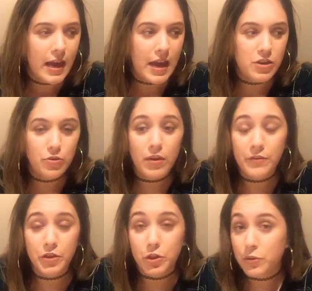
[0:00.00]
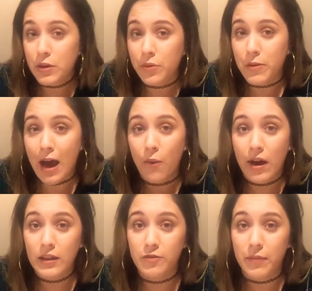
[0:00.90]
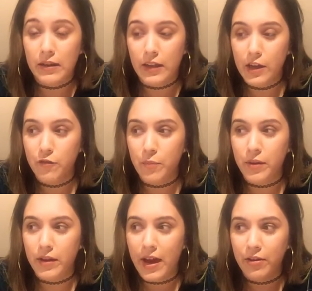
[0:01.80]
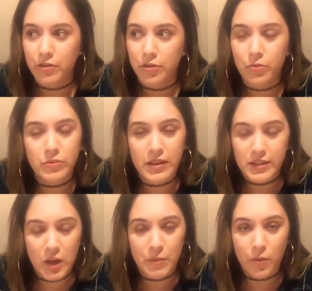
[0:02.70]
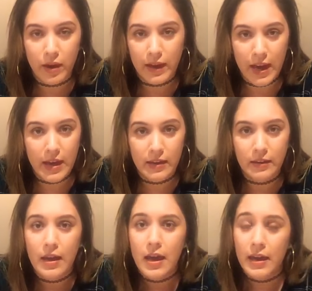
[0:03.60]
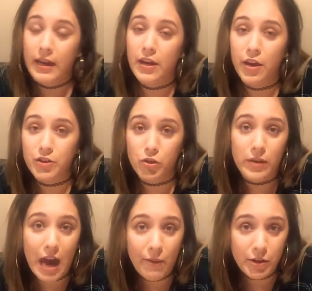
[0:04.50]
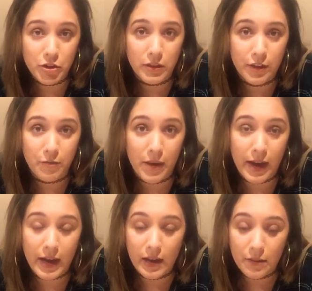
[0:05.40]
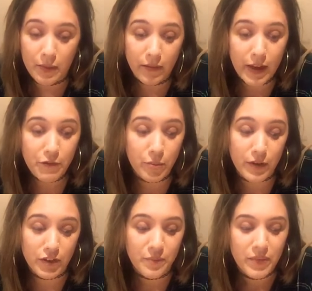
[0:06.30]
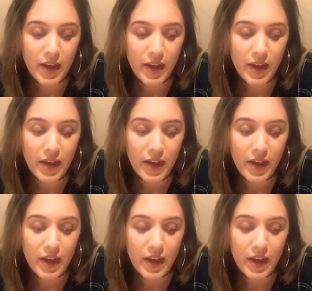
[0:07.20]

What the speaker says: And you don't have to agree with how I live my life, but you don't need to tell me what I cannot do and how I should live my life or whatever.